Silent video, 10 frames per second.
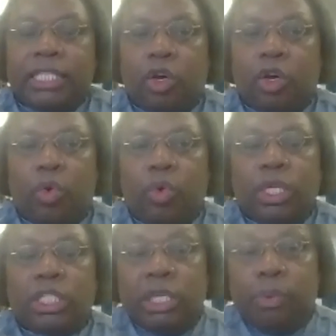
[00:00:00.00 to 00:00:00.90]
And so
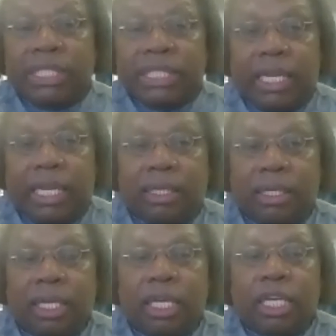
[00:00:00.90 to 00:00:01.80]
she was
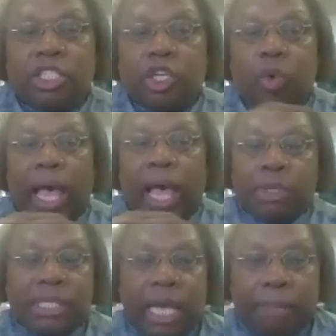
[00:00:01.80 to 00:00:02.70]
sitting. So
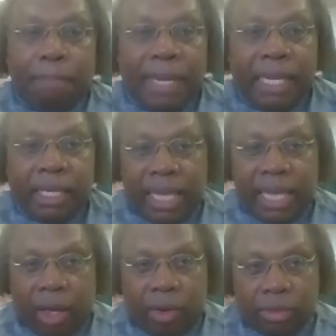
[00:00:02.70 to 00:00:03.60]
I was kind of
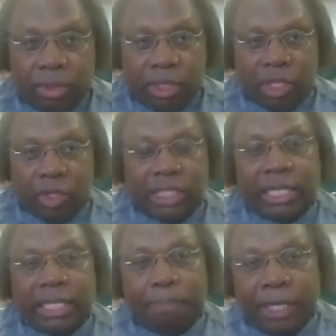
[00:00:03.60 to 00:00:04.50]
bending down,
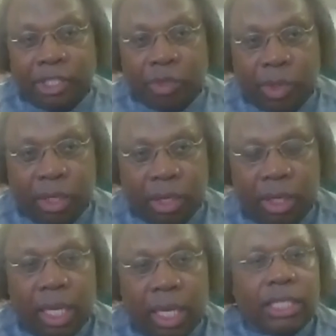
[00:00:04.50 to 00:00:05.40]
to take the picture with
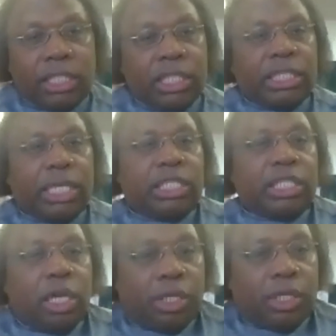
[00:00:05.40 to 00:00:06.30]
her. She said,
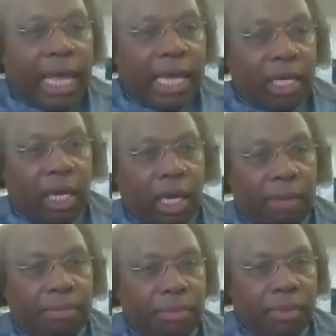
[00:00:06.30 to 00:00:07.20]
sir, stand
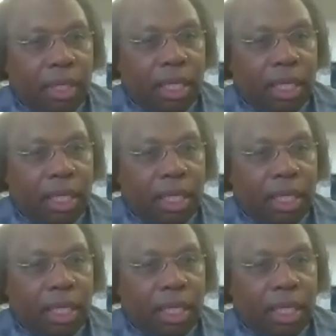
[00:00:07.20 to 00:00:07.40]
up.